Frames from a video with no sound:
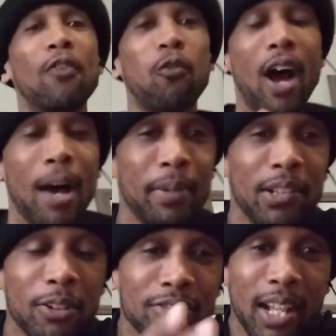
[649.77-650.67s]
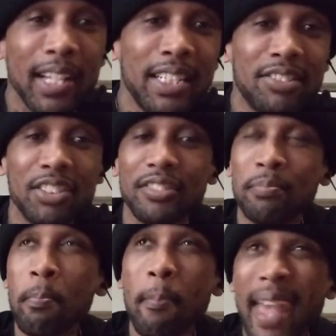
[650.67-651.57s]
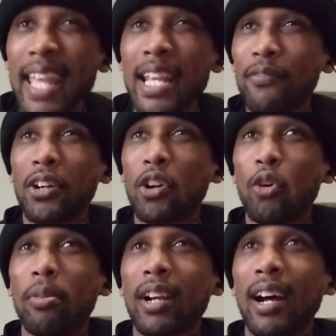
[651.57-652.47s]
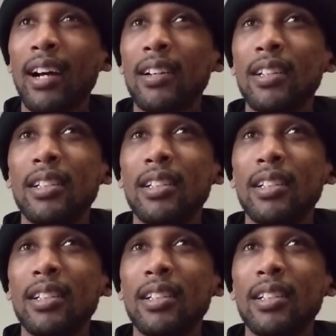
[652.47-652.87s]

And Robbie looks like he's just made for Cobra Kai.